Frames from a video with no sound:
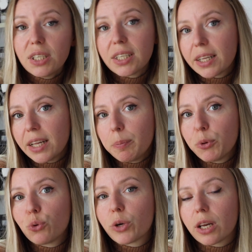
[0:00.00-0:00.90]
It can help
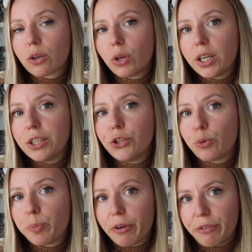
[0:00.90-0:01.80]
you to calculate your
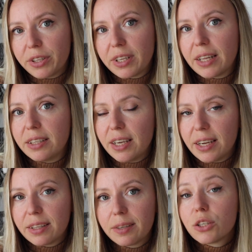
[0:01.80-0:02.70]
profit at the end.